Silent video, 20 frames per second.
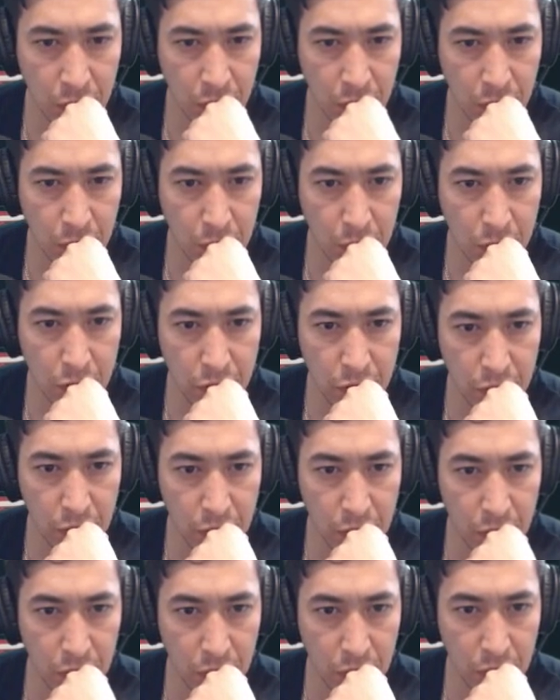Where is it?
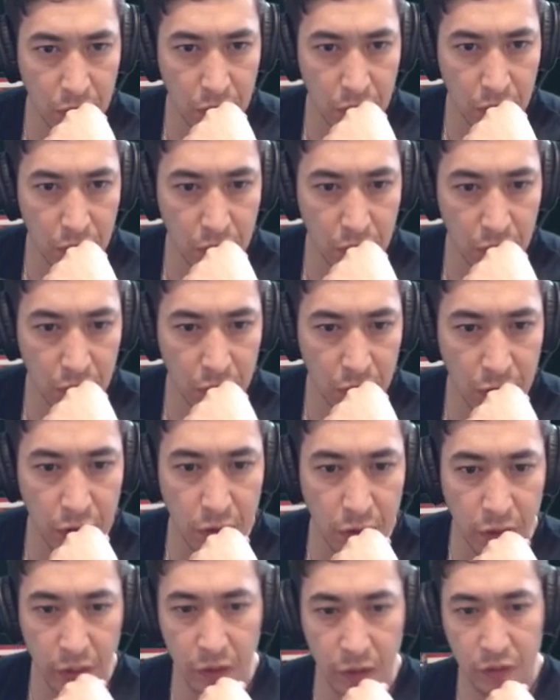Here
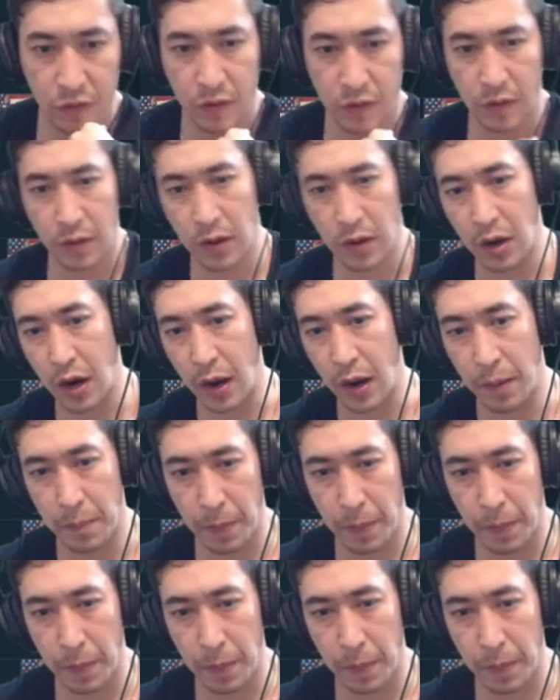it goes. Alright.